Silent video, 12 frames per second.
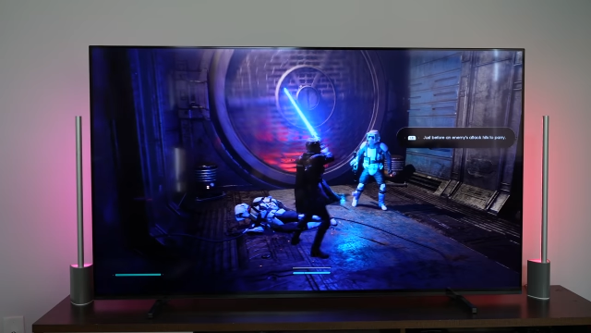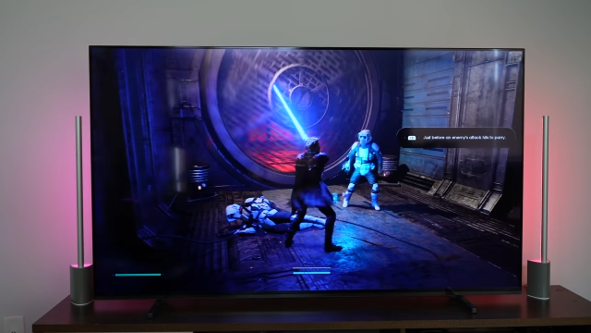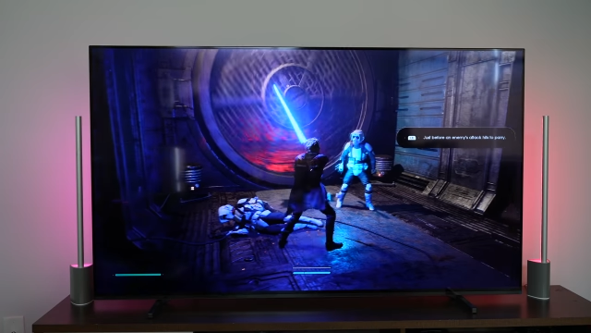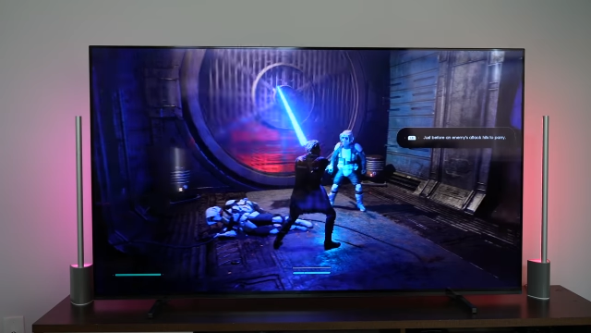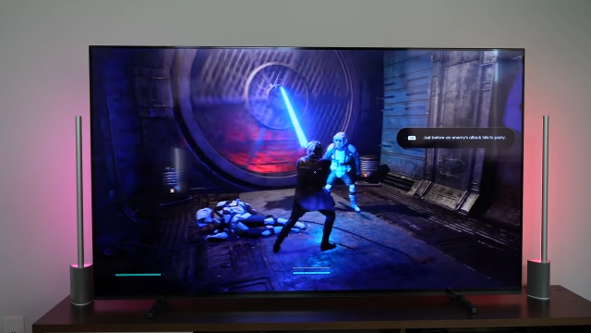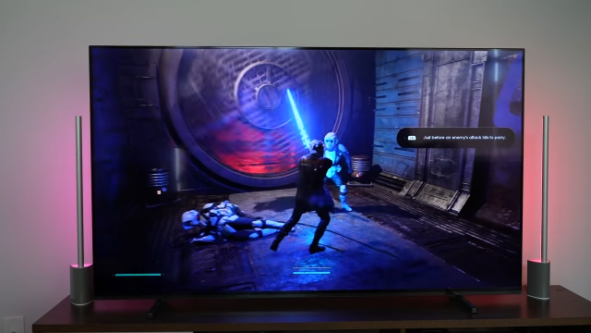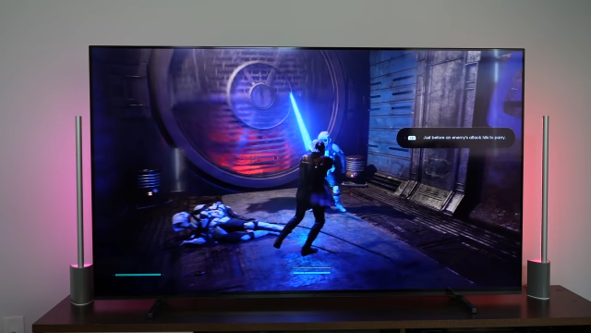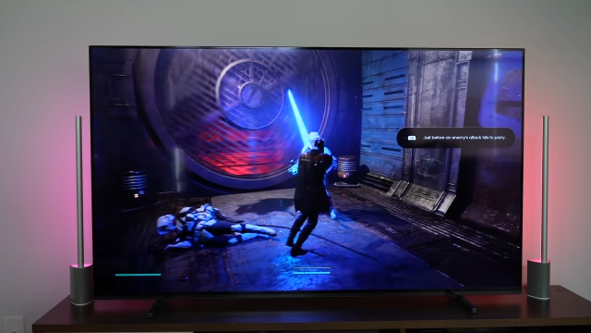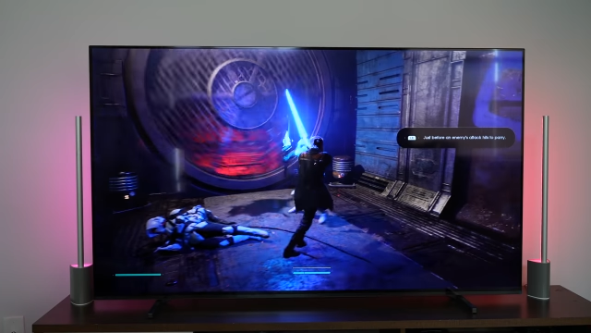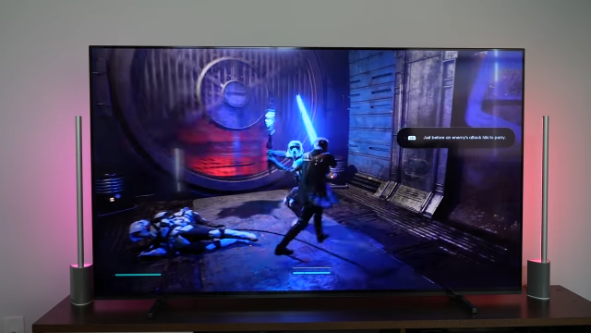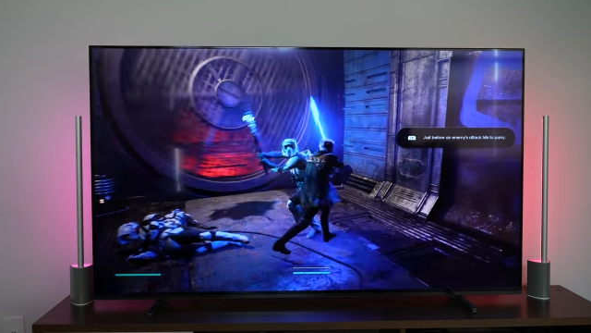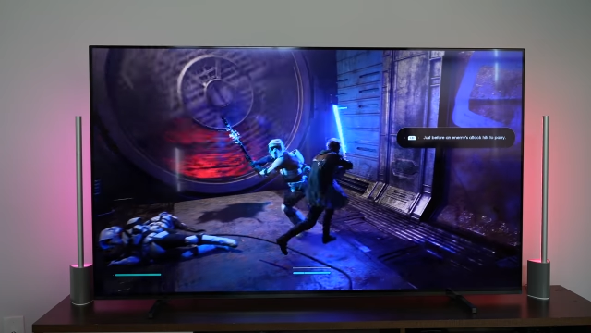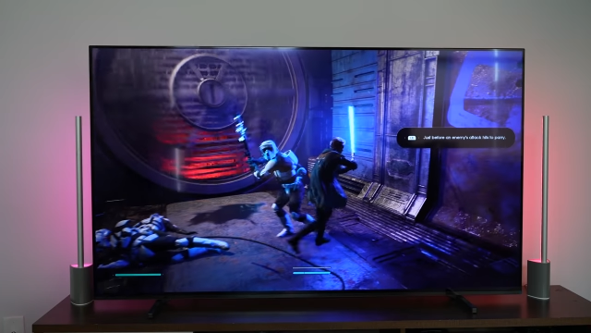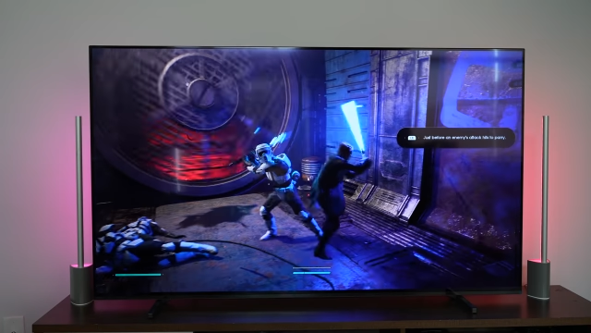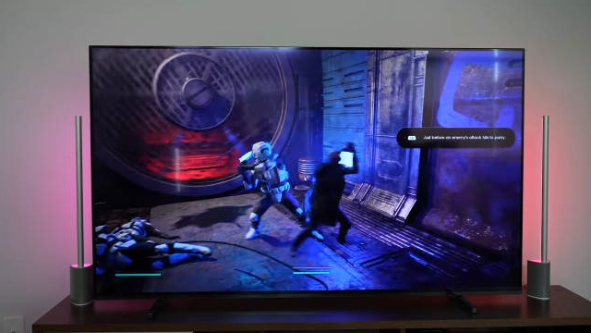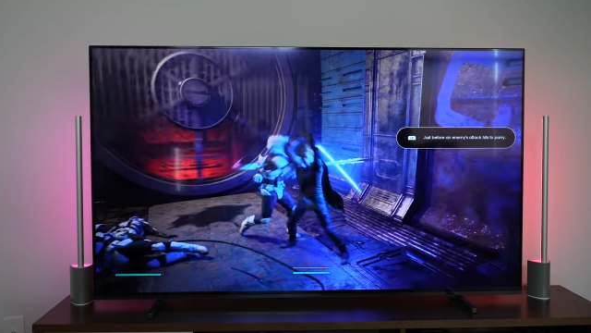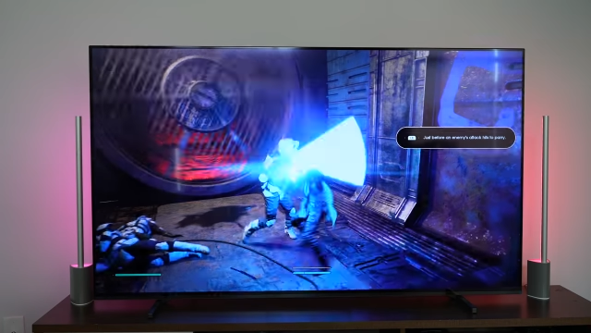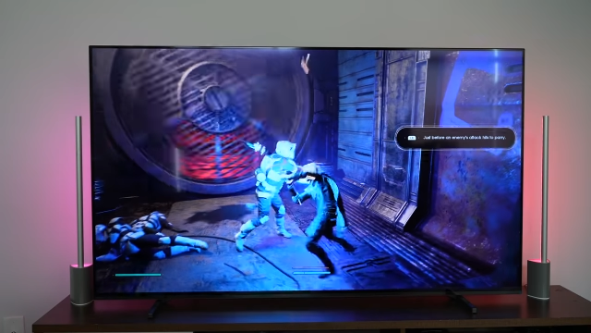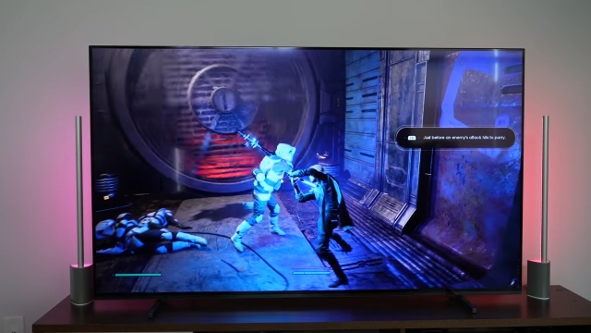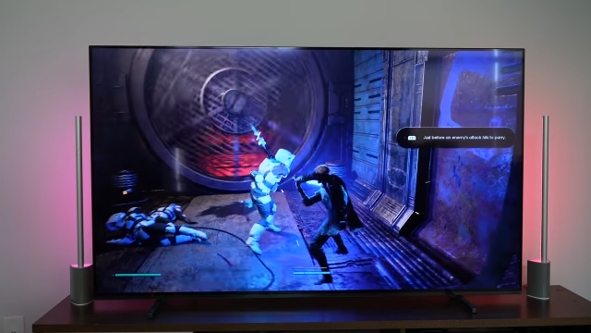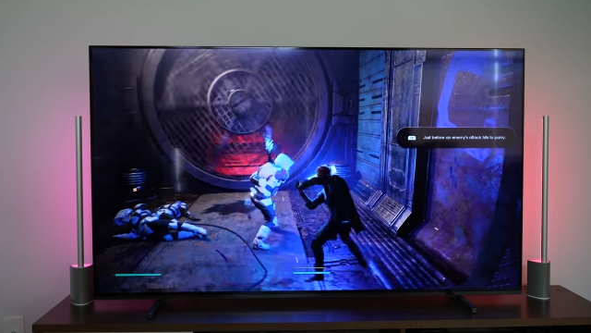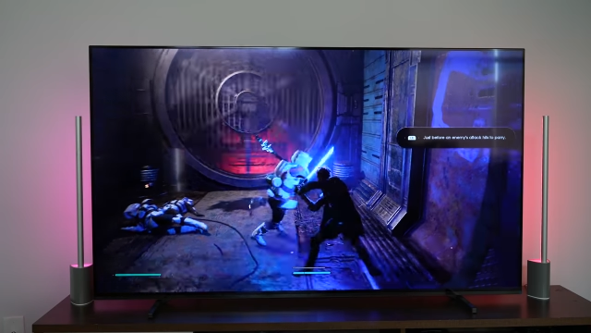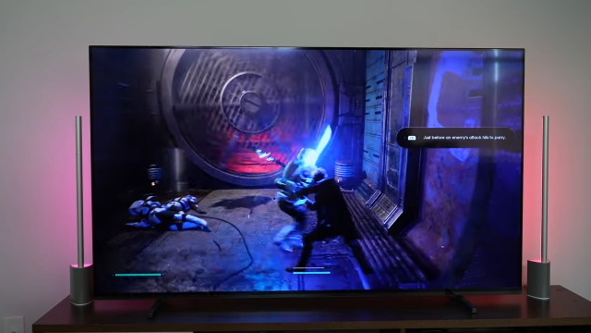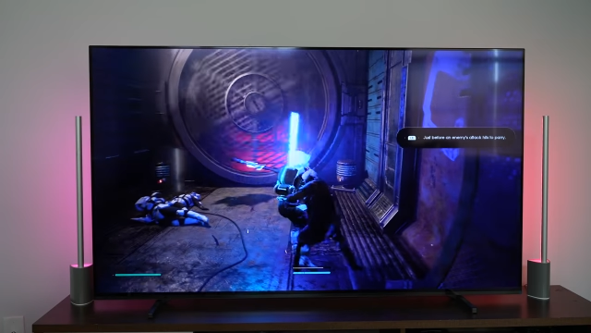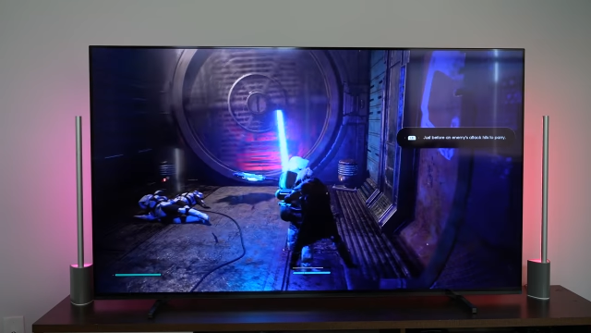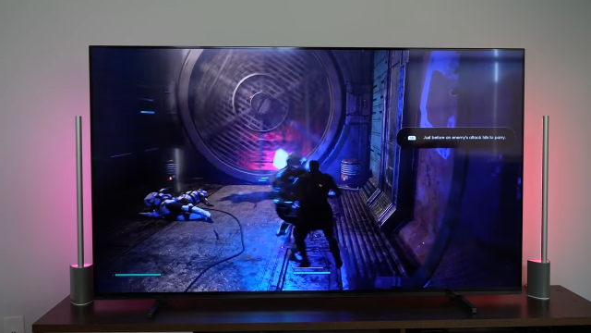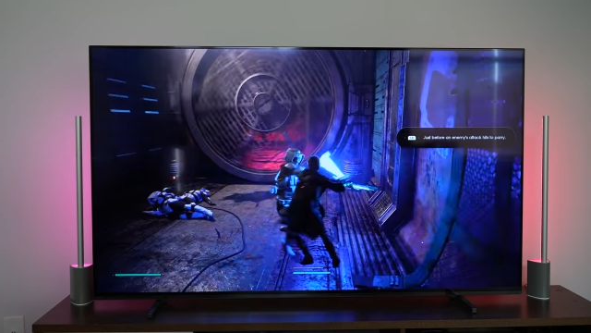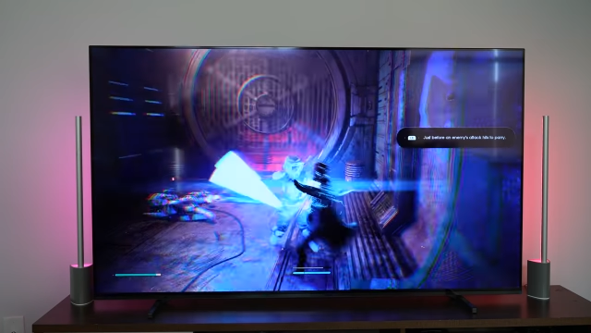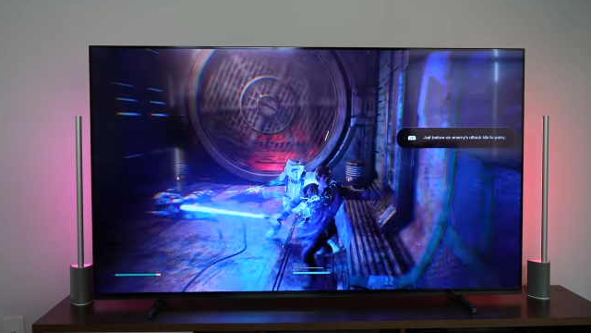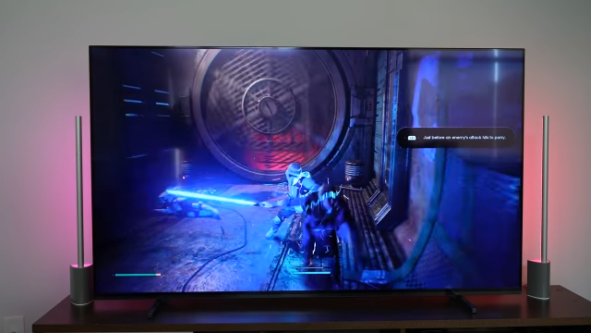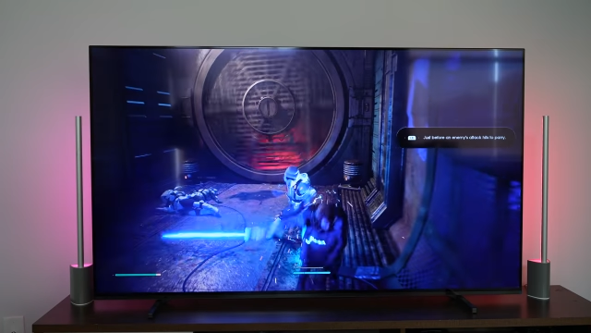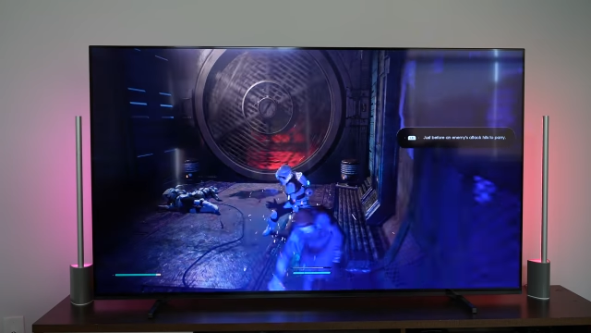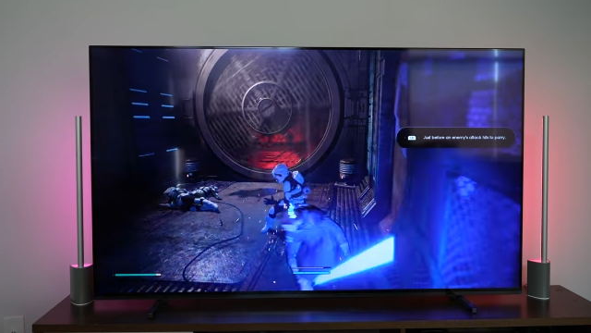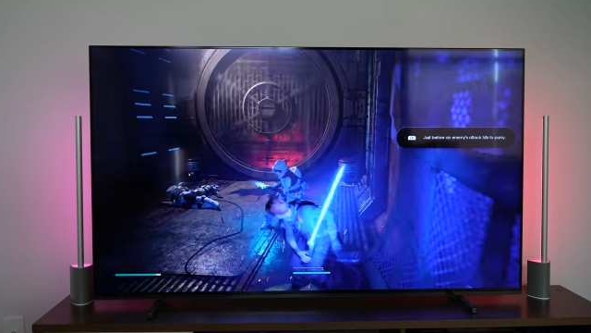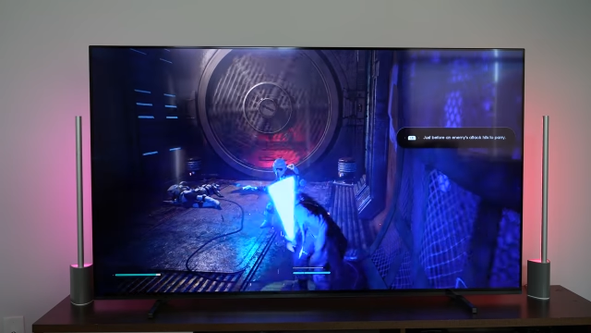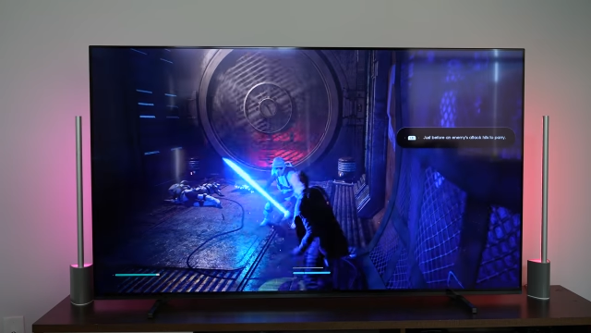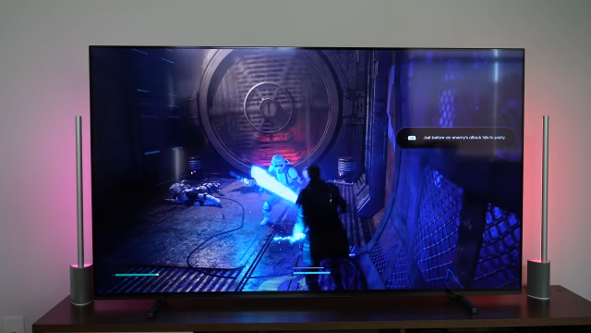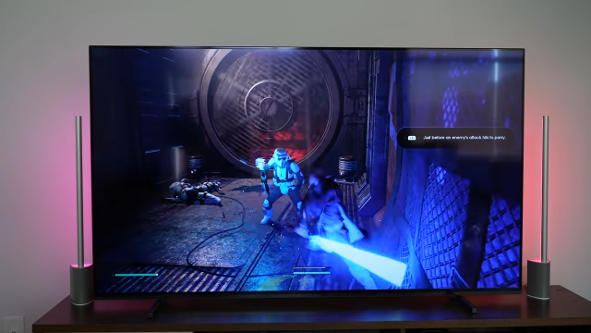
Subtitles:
Nobody's mouth can be seen.